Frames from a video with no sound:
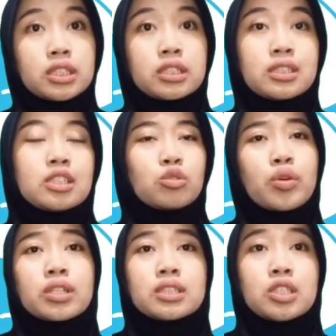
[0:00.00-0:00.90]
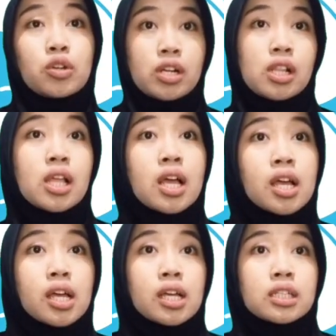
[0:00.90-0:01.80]
situational,
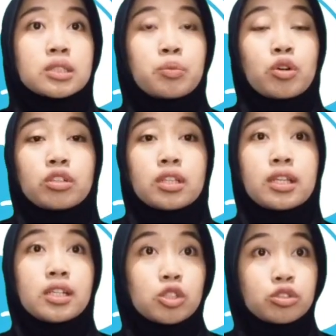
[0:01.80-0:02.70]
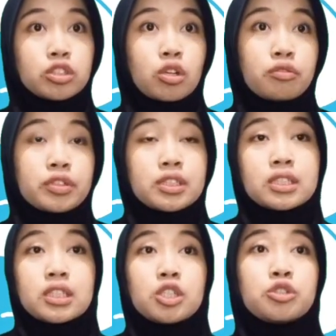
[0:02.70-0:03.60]
spontaneous
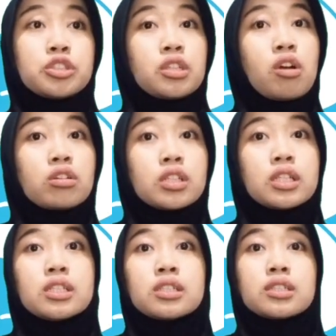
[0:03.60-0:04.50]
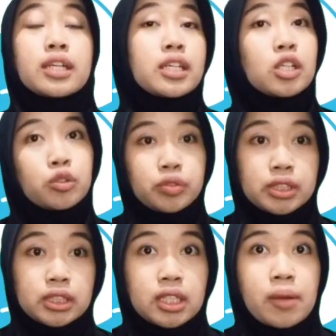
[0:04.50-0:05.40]
conversation using only the target
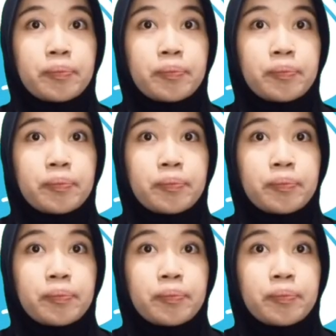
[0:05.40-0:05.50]
language.